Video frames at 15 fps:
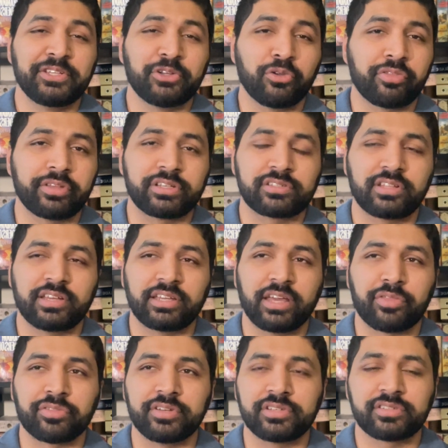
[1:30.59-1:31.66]
Things like
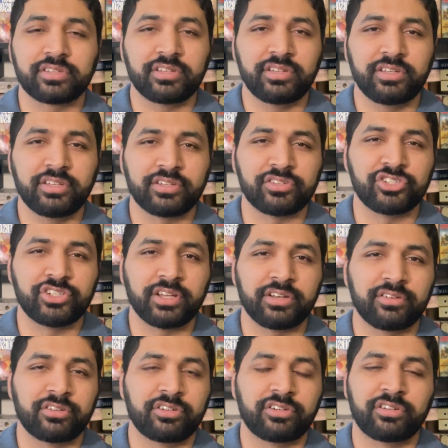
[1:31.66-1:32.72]
ethnicity and
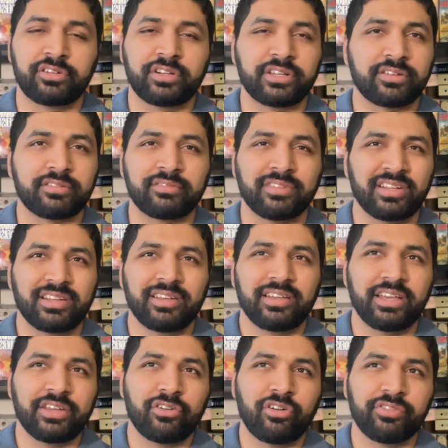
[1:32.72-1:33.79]
gender and
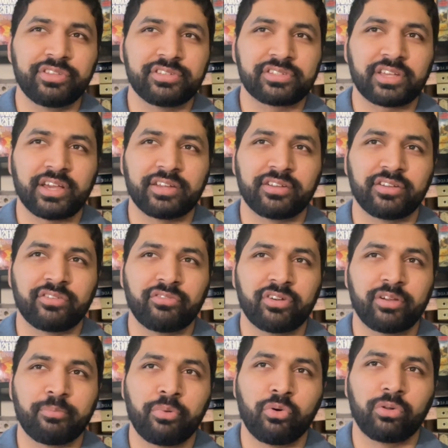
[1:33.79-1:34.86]
all these kind of very
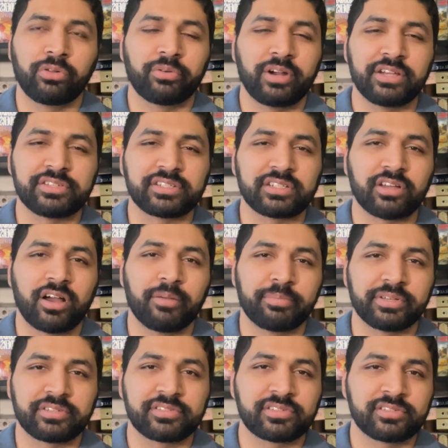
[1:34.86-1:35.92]
polarizing
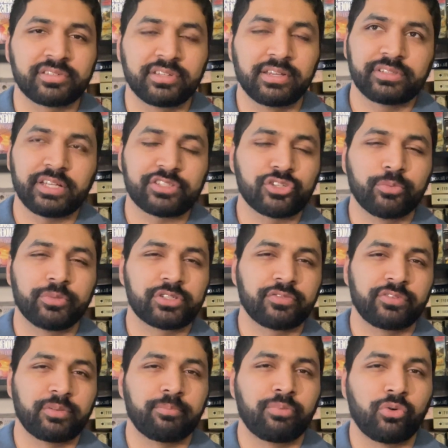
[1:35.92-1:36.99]
topics, not so much of
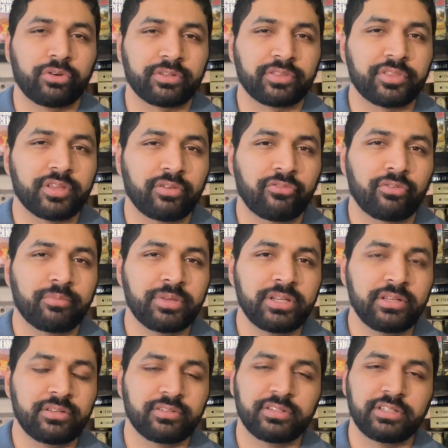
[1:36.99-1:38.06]
an important thing for
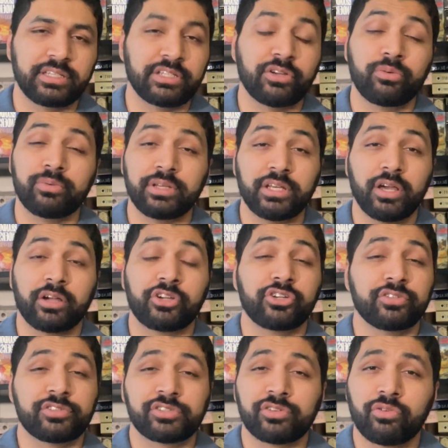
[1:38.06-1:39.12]
me. A
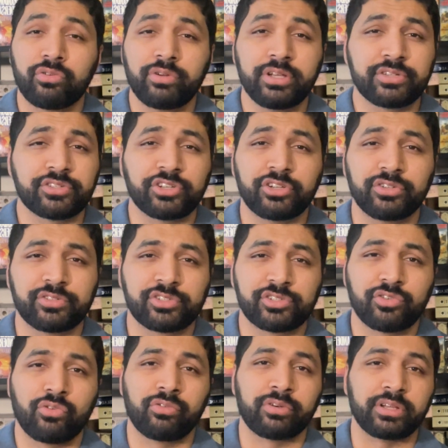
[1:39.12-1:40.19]
good story is a good
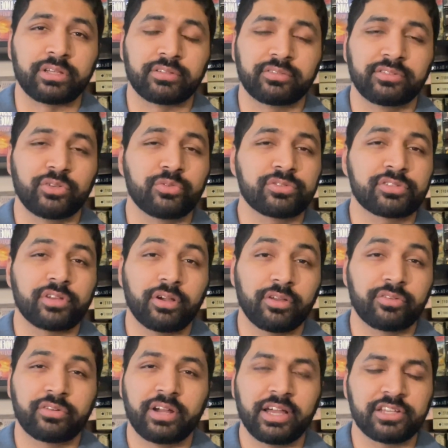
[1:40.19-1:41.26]
story. Those
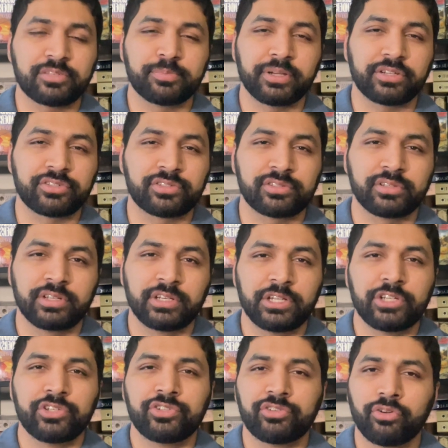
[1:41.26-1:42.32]
other aspects
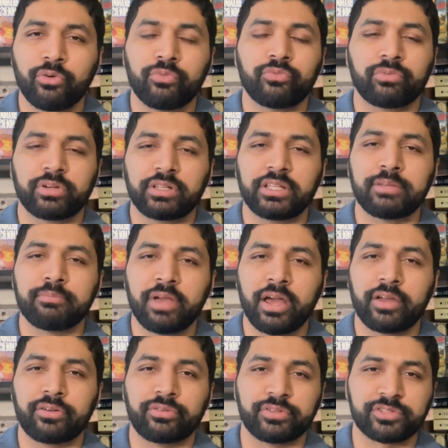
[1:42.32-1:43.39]
don't really
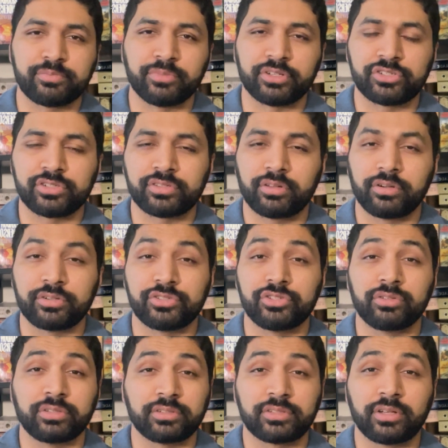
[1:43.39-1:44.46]
matter as much as long as you
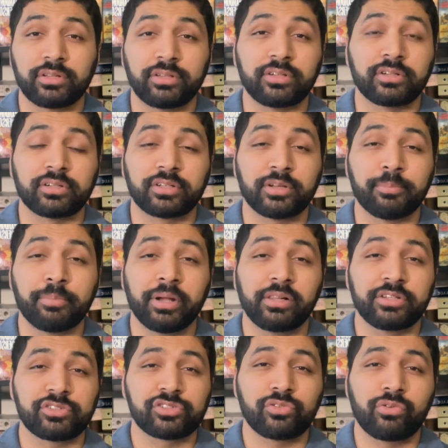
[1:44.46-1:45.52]
can tell a compelling
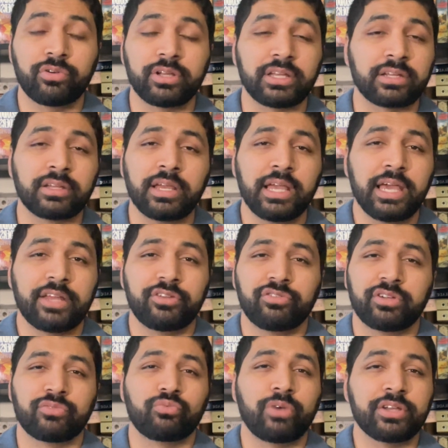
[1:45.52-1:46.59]
story and you
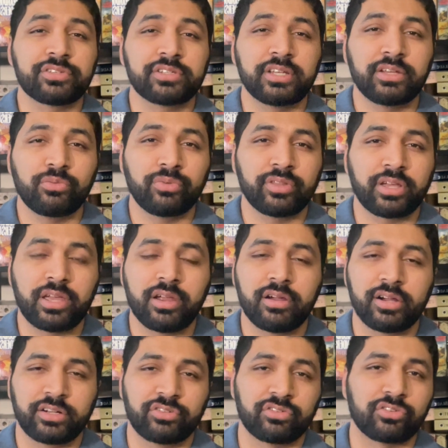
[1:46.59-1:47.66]
can resonate with a
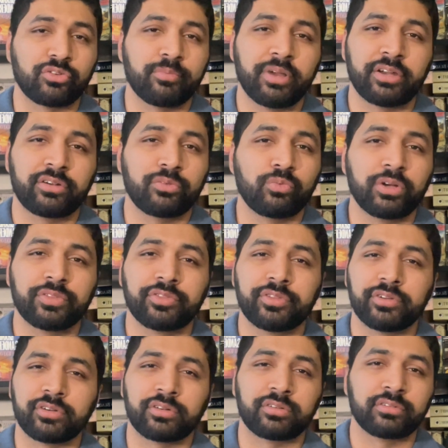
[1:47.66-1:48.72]
character no matter what
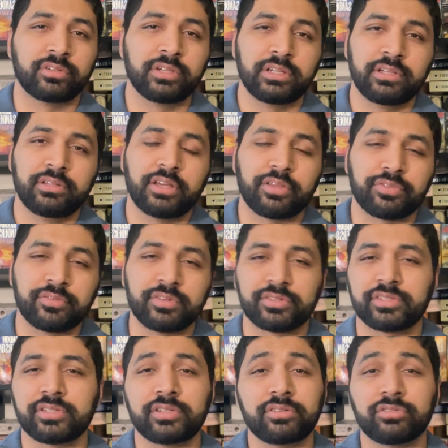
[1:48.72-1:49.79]
their
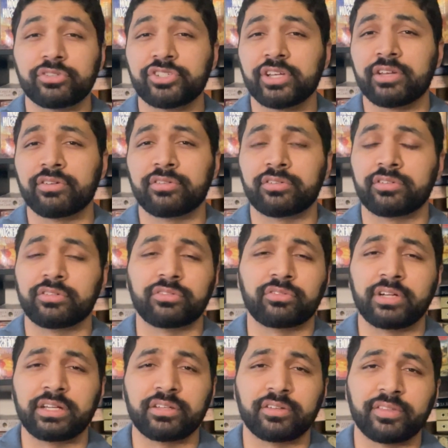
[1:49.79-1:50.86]
ethnicity or gender or
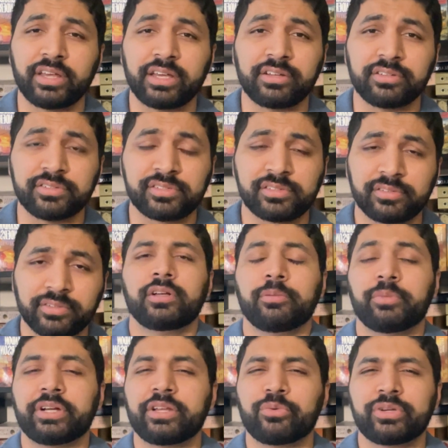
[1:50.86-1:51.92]
any of that is.
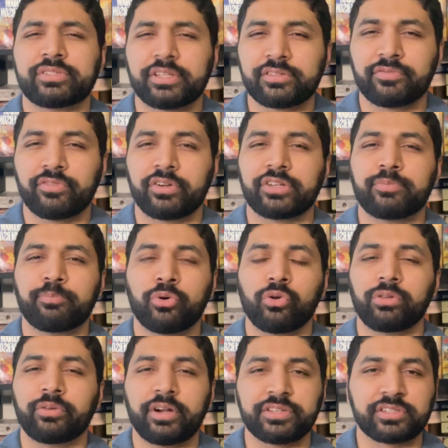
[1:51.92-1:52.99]
But anyways, that's a very
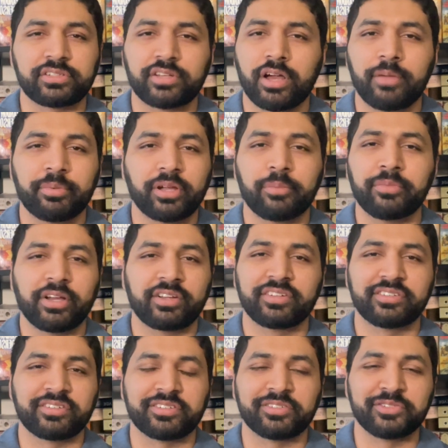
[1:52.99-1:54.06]
polarizing topic. I'm not going
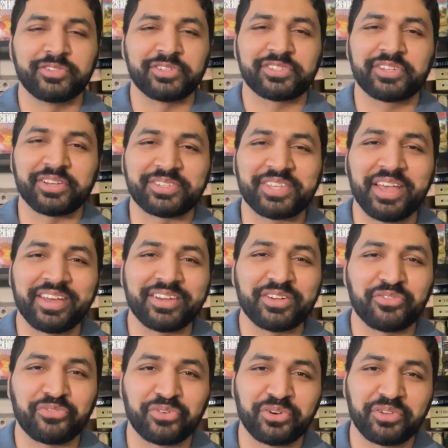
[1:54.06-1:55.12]
to discuss that any
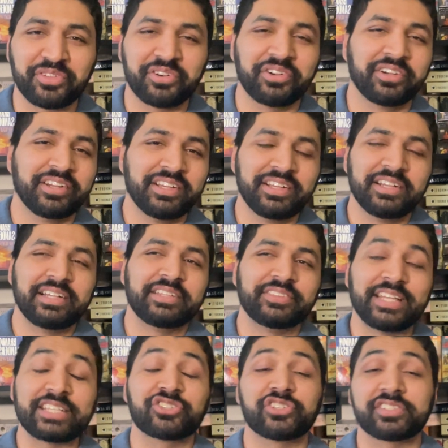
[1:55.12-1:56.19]
further.
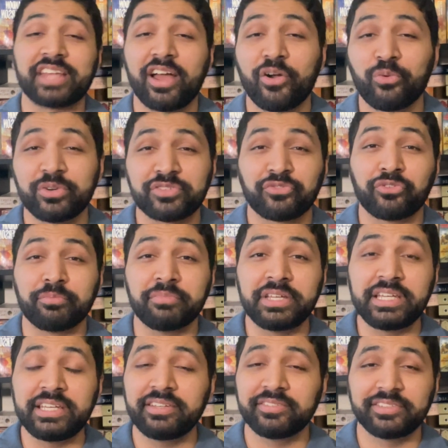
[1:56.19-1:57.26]
That's just how it was for
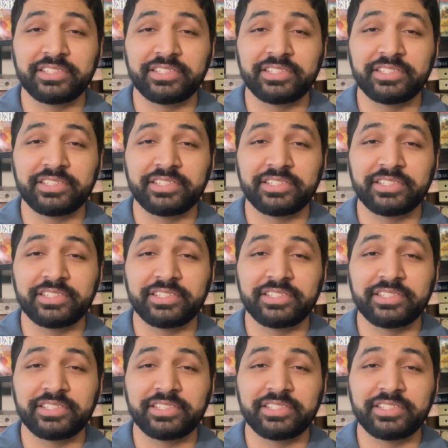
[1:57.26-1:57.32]
me.